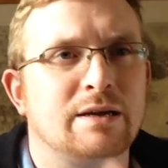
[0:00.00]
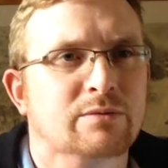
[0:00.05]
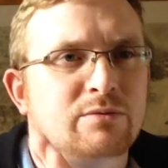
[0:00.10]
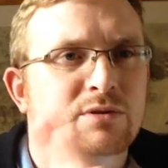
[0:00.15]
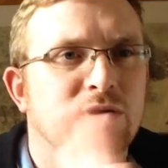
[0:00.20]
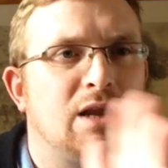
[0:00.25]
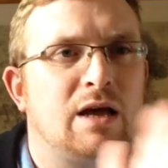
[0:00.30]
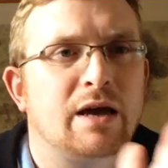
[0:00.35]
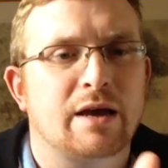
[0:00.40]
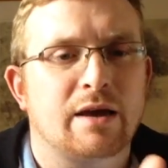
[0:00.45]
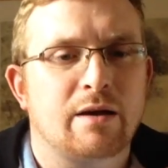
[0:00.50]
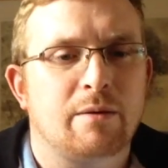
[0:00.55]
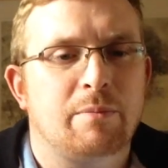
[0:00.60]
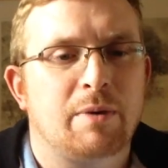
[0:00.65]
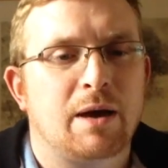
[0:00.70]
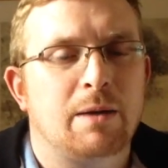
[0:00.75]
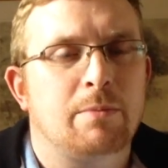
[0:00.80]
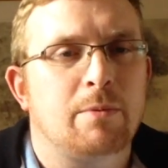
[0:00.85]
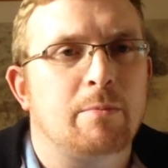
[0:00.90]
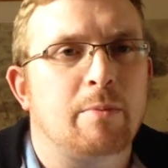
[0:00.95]
It was like
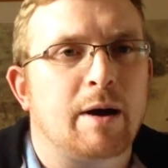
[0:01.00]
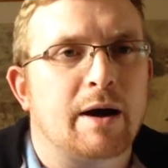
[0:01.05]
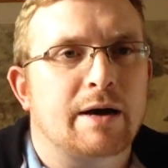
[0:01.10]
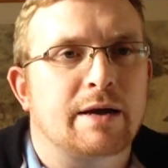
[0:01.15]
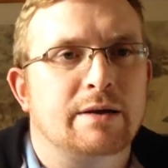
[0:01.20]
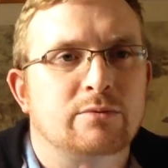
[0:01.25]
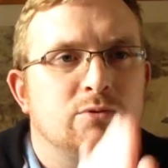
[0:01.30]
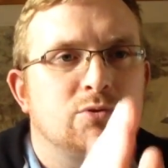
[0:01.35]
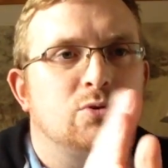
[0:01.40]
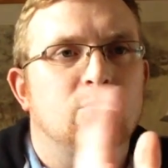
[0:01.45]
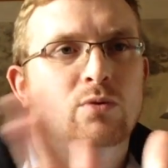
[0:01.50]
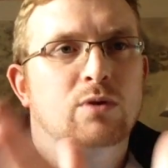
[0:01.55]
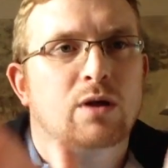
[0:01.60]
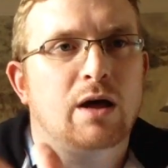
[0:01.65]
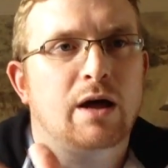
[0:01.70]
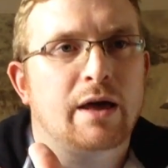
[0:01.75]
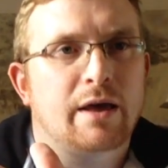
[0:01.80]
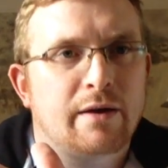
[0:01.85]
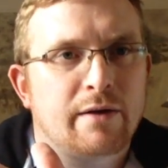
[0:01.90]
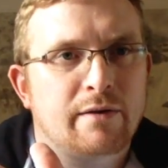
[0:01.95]
paperback, and it was all
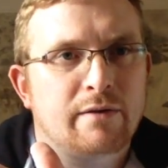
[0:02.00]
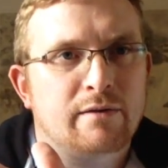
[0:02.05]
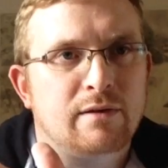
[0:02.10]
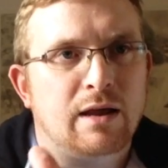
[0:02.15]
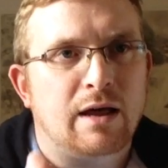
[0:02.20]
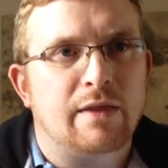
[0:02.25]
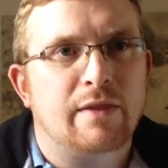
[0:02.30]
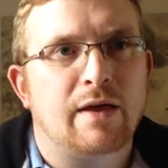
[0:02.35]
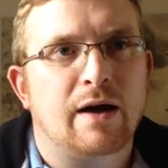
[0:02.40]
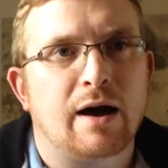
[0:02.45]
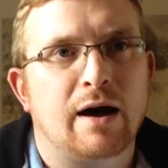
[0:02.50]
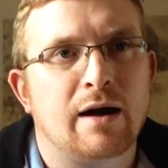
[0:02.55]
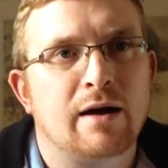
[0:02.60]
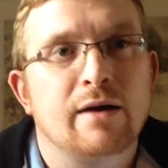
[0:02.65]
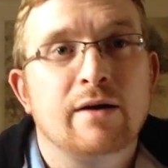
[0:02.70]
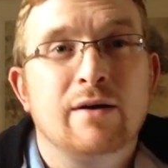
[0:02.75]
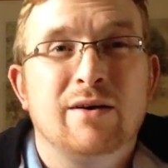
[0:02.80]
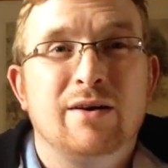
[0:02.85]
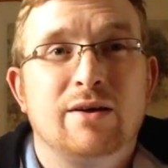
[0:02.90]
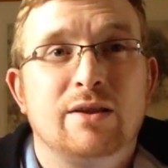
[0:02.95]
like that,
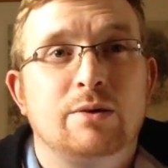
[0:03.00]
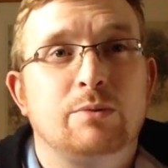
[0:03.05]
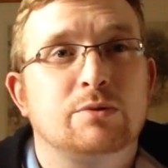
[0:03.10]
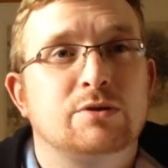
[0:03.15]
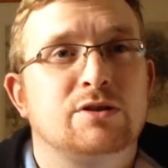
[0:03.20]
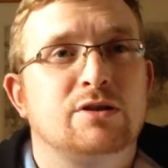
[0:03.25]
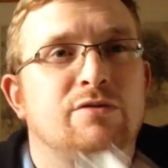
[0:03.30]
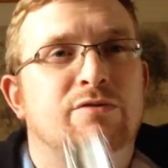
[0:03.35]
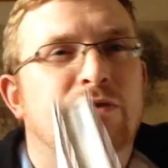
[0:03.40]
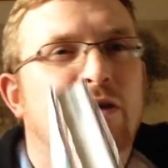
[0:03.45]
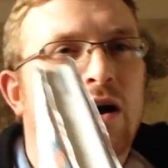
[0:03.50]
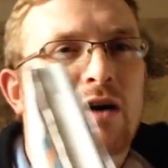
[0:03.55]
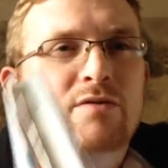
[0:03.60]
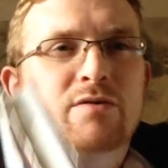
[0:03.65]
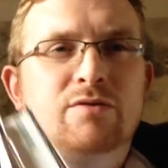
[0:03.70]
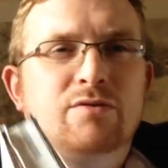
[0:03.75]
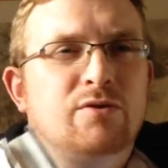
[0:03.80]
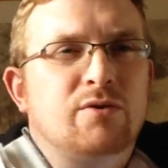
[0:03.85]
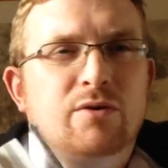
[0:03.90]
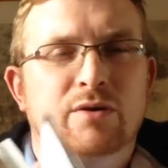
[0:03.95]
and they wanted a
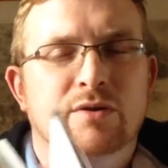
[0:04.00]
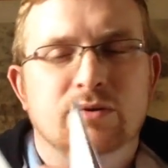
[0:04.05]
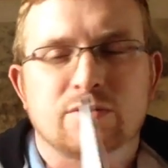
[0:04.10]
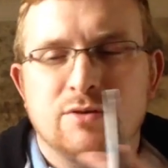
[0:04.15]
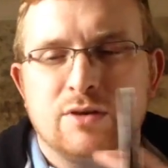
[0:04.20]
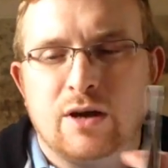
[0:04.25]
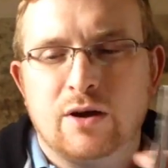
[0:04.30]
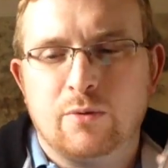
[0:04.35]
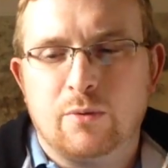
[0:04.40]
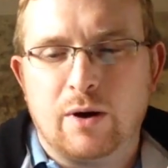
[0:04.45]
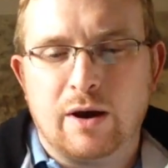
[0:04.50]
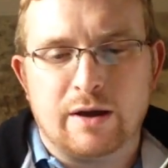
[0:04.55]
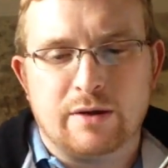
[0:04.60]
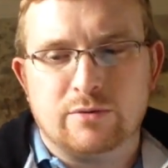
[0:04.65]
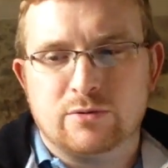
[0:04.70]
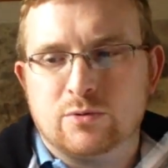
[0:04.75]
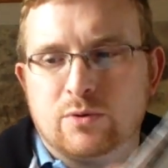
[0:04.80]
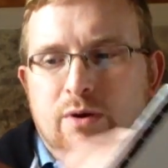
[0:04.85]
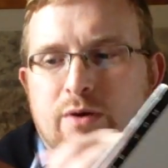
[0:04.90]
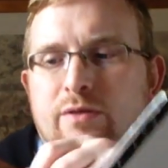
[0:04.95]
£5 for it. There's no way it
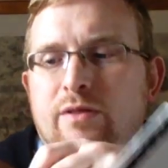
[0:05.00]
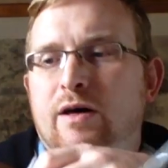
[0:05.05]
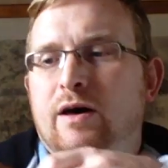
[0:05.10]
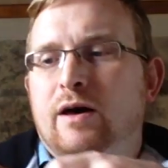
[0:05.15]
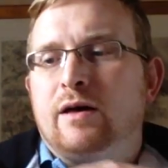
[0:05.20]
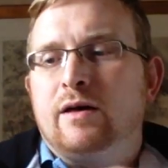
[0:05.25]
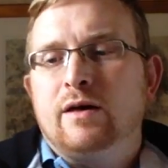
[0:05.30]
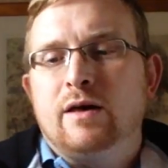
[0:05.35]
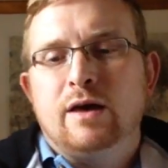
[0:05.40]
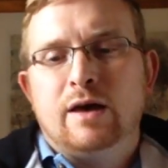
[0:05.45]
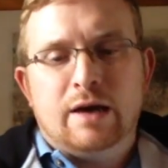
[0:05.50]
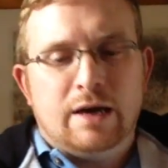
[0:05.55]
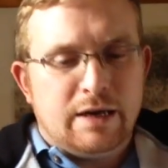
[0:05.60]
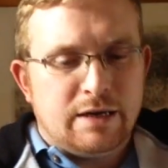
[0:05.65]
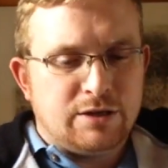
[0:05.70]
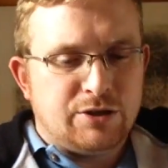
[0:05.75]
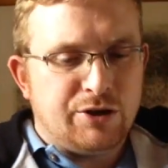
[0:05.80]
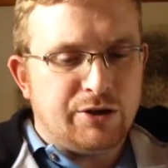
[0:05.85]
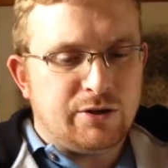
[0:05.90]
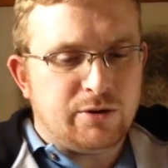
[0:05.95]
was worth that.
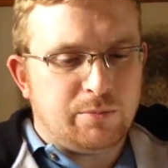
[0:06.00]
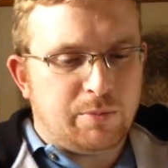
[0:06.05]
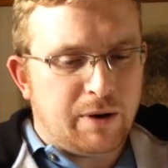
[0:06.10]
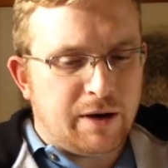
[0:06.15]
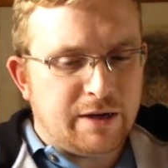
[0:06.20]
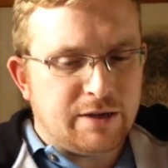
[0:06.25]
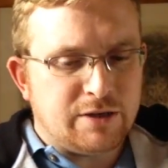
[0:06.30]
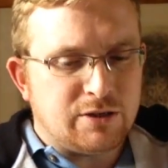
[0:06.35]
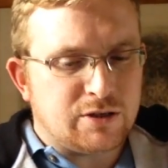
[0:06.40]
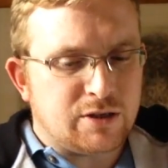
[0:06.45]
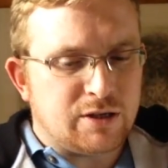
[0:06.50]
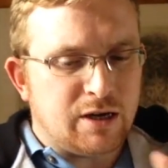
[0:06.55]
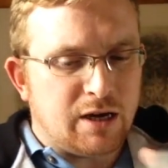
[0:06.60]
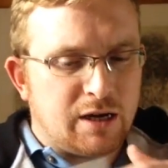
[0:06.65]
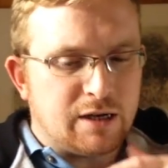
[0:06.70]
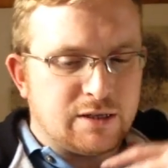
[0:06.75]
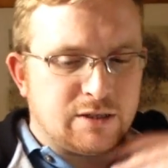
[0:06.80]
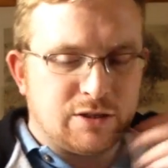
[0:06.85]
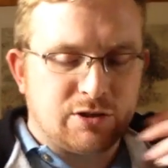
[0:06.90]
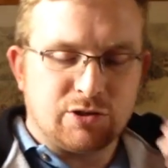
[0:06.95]
Internal pages are
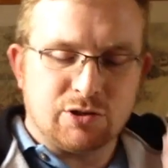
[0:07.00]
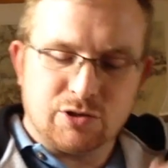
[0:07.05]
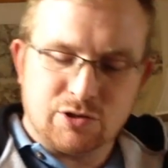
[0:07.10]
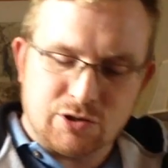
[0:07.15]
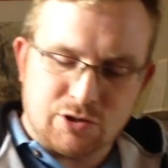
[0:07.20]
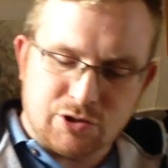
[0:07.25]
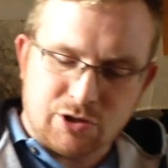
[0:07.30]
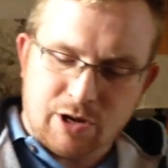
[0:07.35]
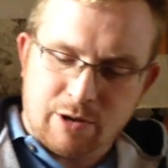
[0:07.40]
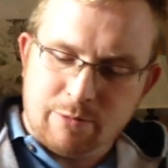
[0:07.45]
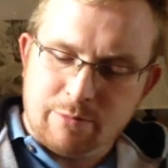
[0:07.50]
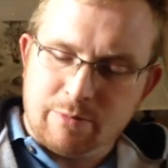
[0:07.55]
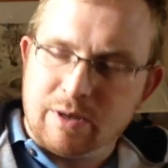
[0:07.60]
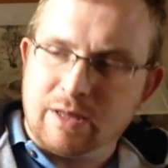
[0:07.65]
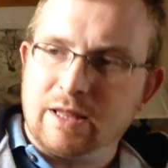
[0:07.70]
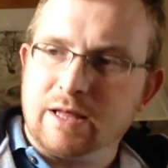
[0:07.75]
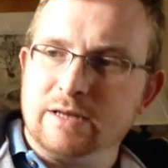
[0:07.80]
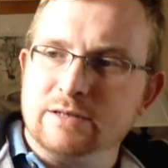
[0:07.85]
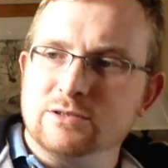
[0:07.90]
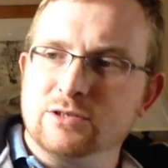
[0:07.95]
nice. It's just a shame
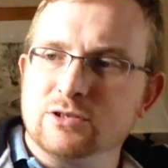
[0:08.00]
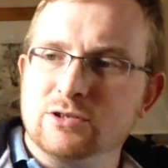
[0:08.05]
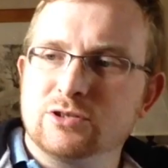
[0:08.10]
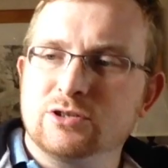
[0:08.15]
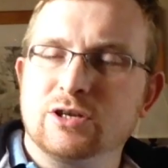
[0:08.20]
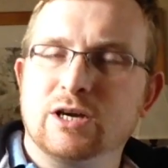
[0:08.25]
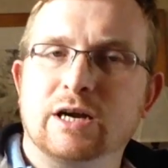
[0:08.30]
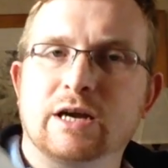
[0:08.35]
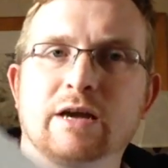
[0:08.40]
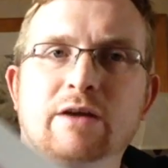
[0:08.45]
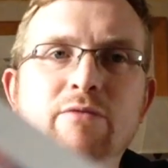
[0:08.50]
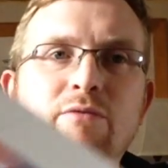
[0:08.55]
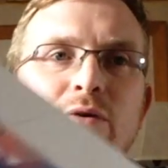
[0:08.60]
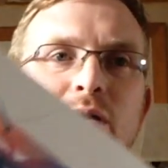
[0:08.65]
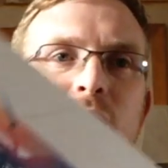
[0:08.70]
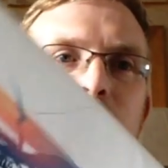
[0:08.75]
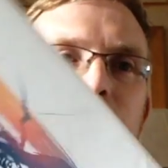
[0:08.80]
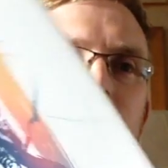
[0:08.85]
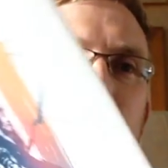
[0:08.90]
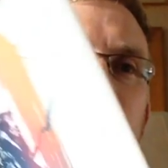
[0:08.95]
about that dust jacket
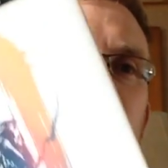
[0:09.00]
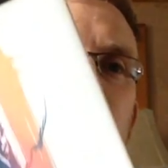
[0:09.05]
rip.